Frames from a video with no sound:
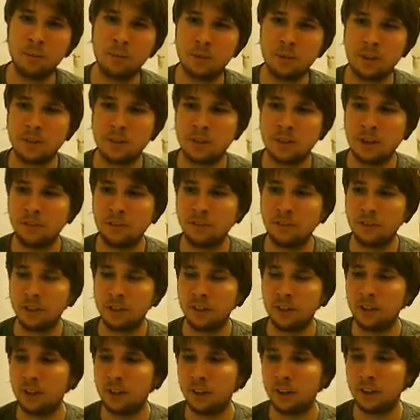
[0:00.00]
it's
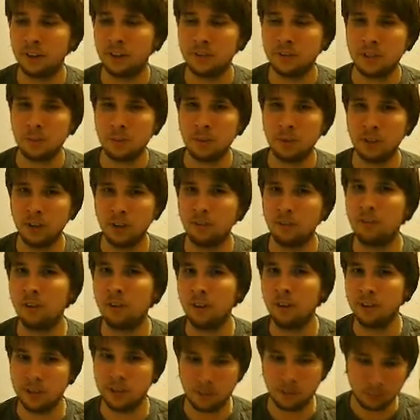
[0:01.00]
definitely something different
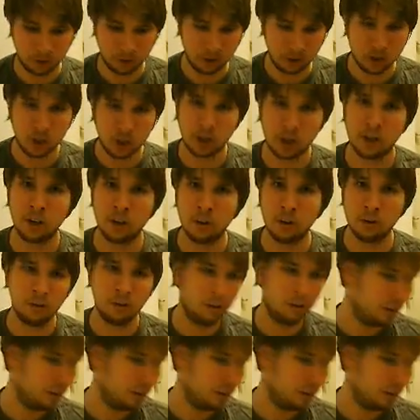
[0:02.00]
and something to check out.